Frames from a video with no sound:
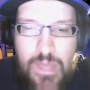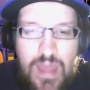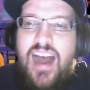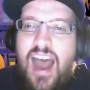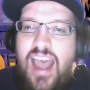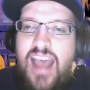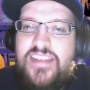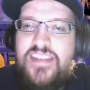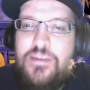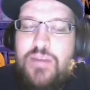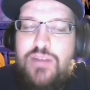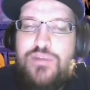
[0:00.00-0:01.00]
I had
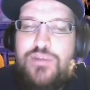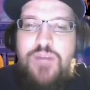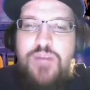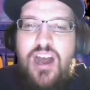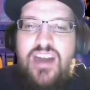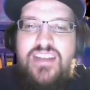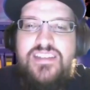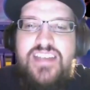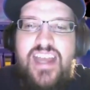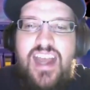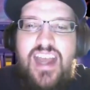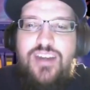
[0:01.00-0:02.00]
somebody respond and
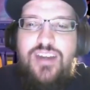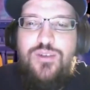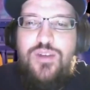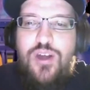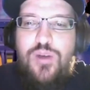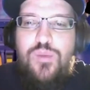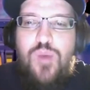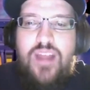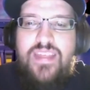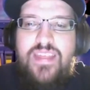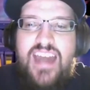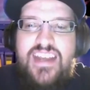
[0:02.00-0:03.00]
say, I don't know
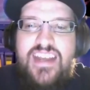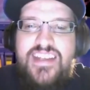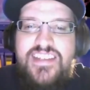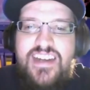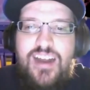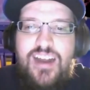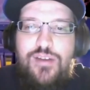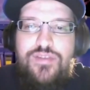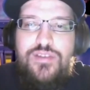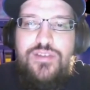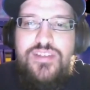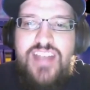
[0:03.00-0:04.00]
what that is, and I
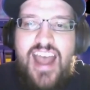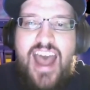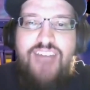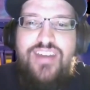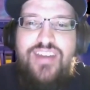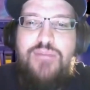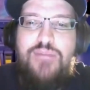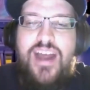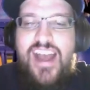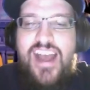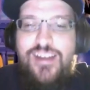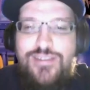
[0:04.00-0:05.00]
refuse to have it in my
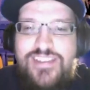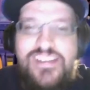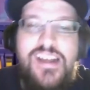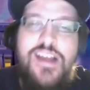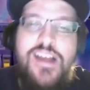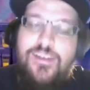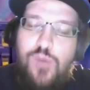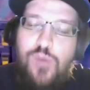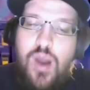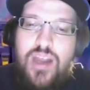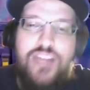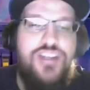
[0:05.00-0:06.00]
house,
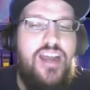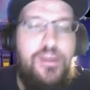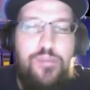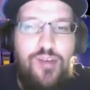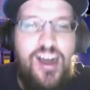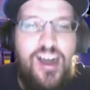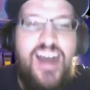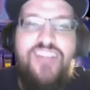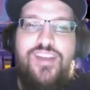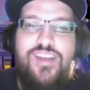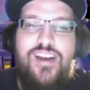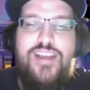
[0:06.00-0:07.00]
which I
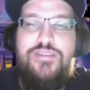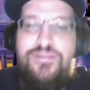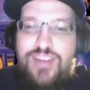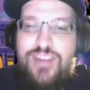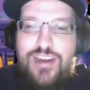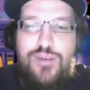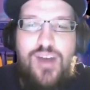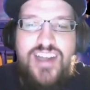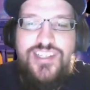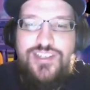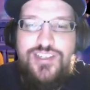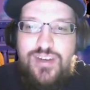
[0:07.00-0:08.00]
applaud. Very, very
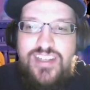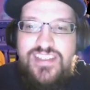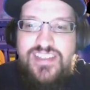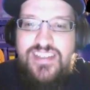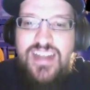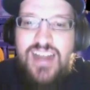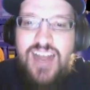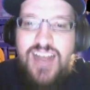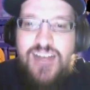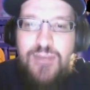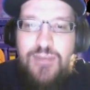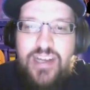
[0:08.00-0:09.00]
wise choice.
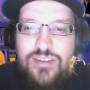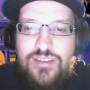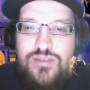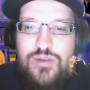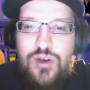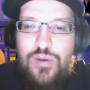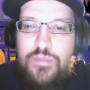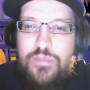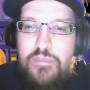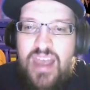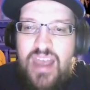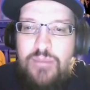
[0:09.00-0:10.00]
Somebody else wrote,
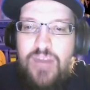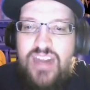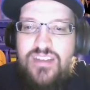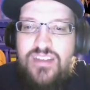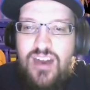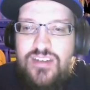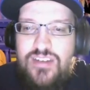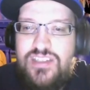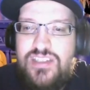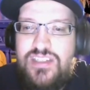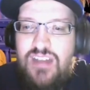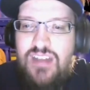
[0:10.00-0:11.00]
Matt, my
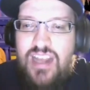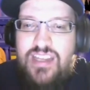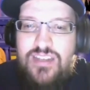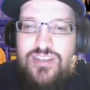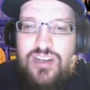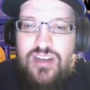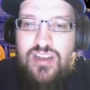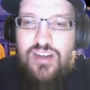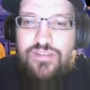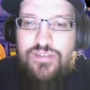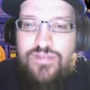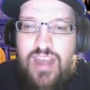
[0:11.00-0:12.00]
daughters liked it during
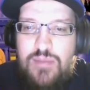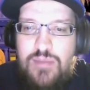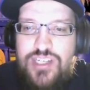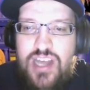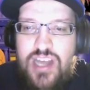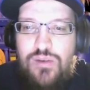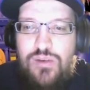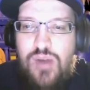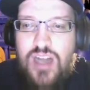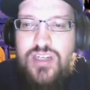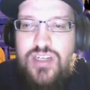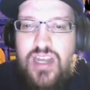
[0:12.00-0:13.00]
their family channel
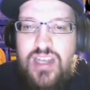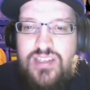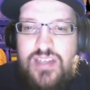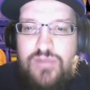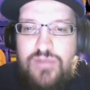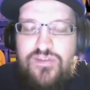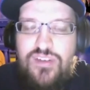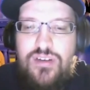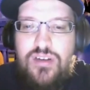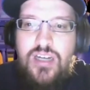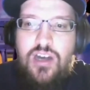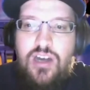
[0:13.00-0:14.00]
watching days. Same
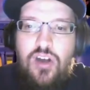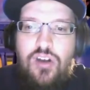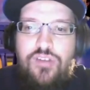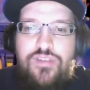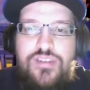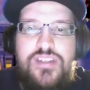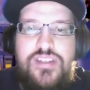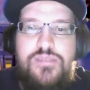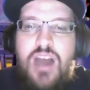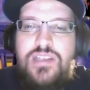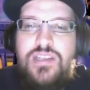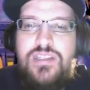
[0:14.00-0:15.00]
for Girl versus
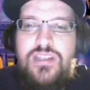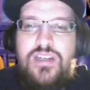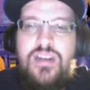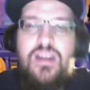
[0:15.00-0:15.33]
Monster.